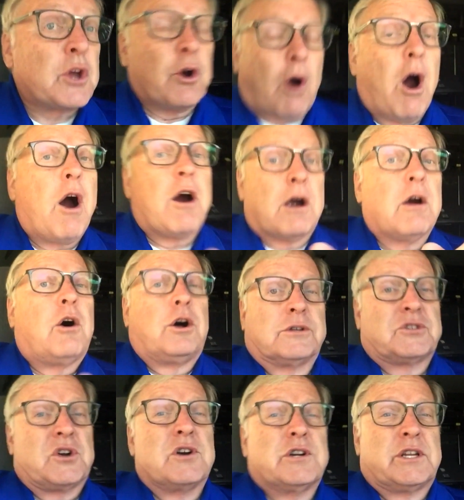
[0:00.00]
there are
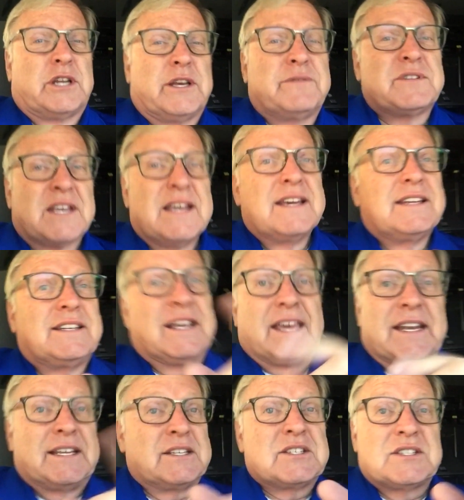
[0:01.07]
alternatives to
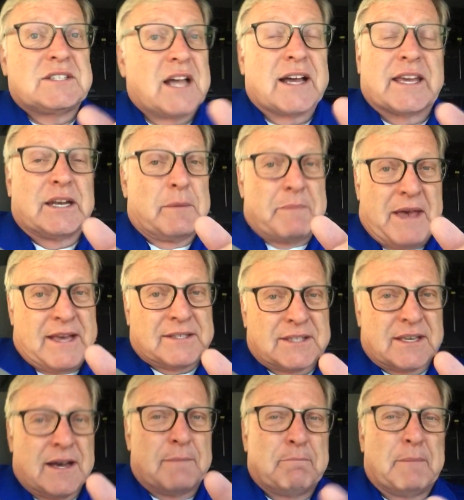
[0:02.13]
getting stuck in a mess
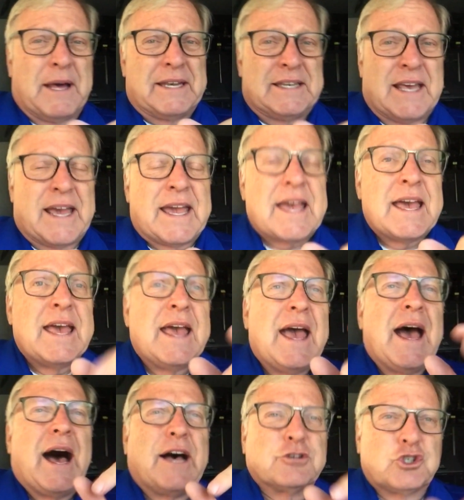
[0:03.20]
come Monday.
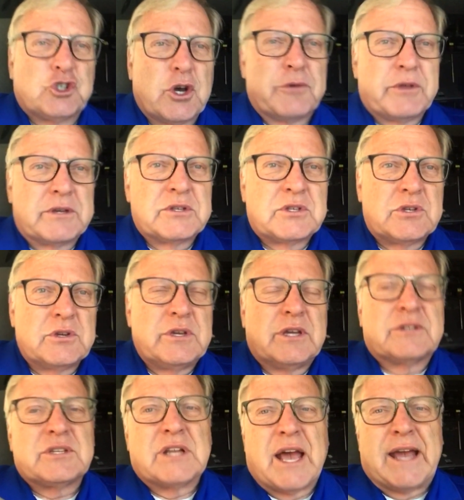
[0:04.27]
I'll show those to you
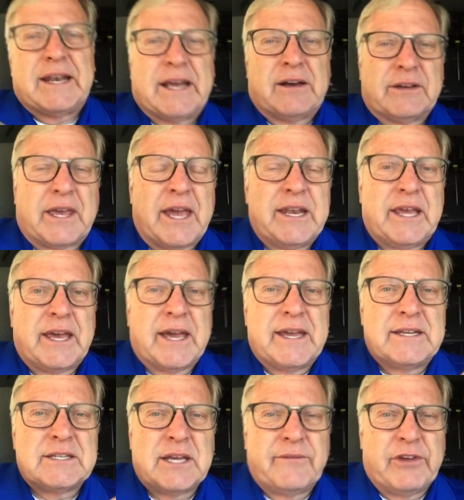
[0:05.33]
tonight on
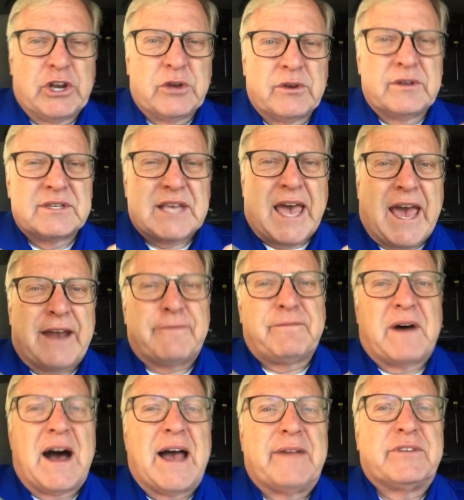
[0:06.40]
KDKA TV News at
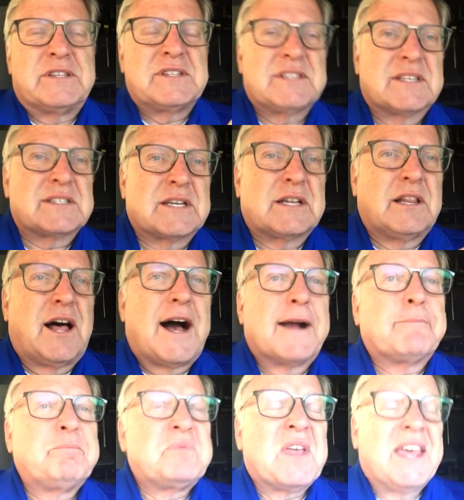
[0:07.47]
5 and 6 o'clock.
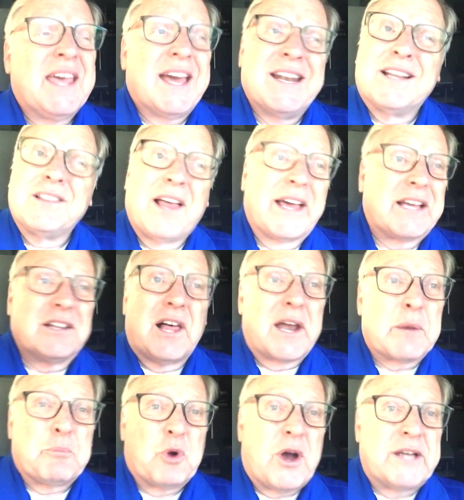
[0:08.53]
And unlike a lot
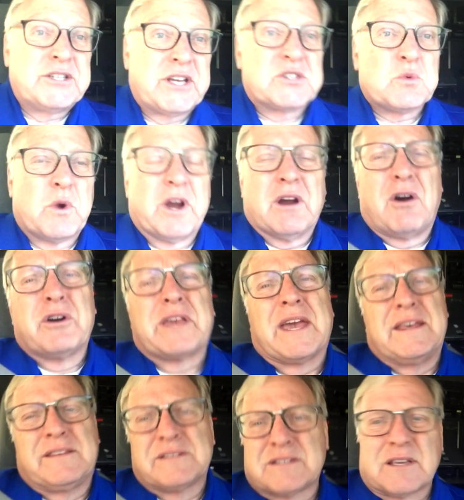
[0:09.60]
of projects where,
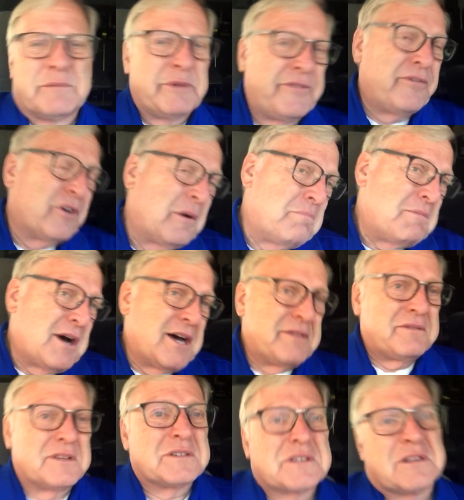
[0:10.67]
okay, this is going to be for a
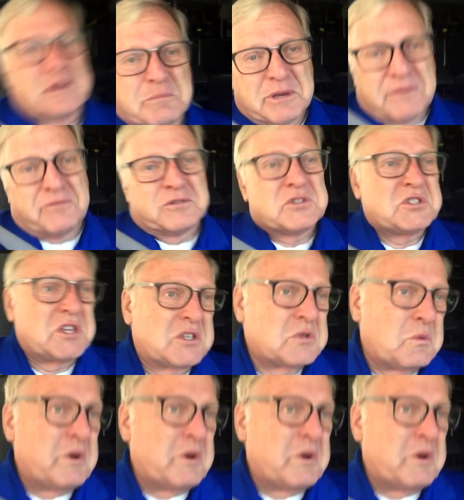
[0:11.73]
month, this is going to be for six